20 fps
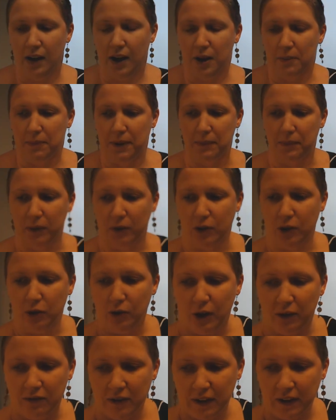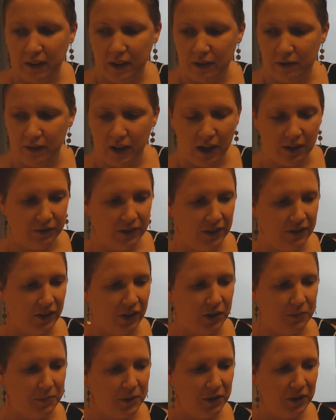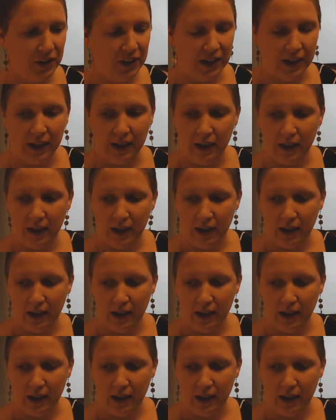people who are very involved in the community.